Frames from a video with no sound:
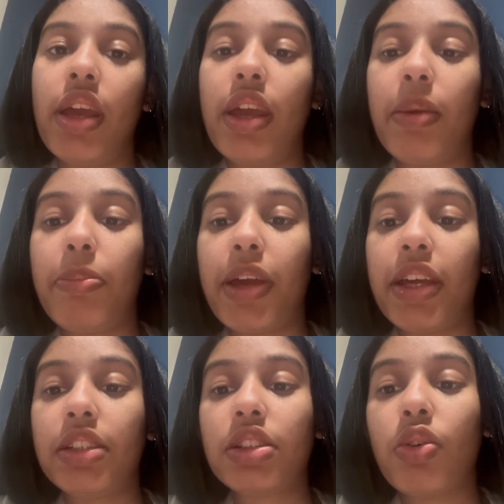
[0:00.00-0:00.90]
In
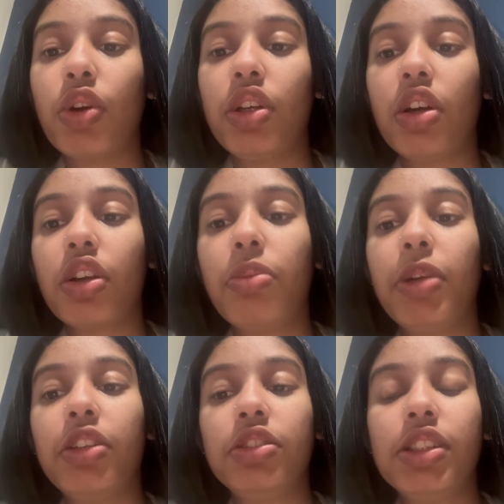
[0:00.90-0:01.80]
past or
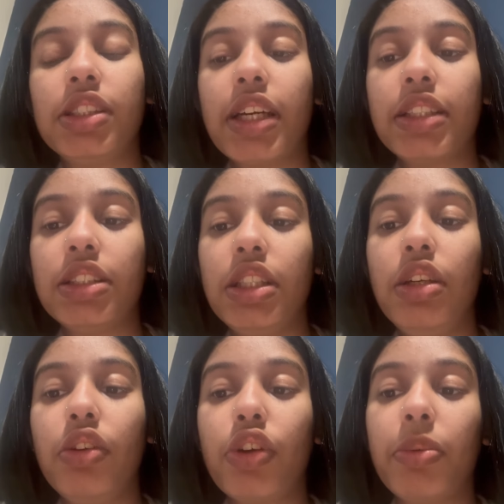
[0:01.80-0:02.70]
documentaries I've
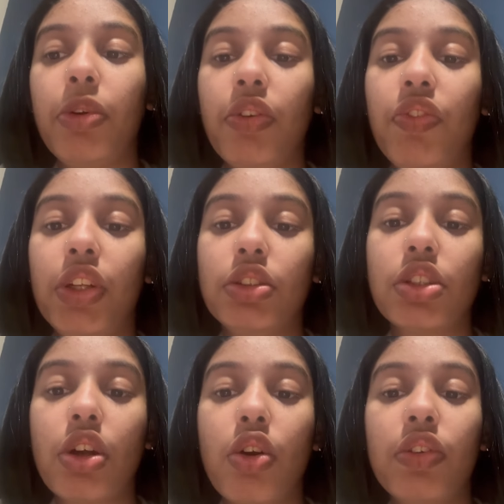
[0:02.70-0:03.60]
seen, criminal offenders
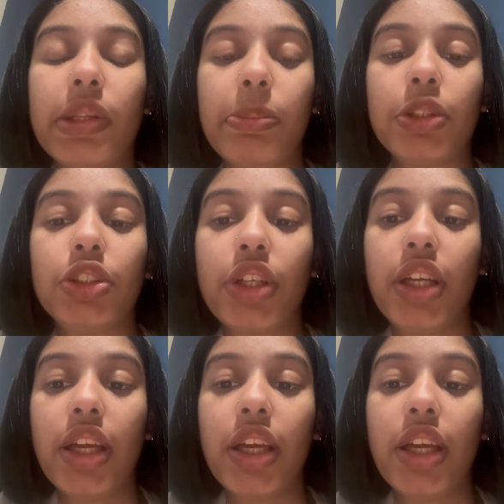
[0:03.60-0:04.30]
are often portrayed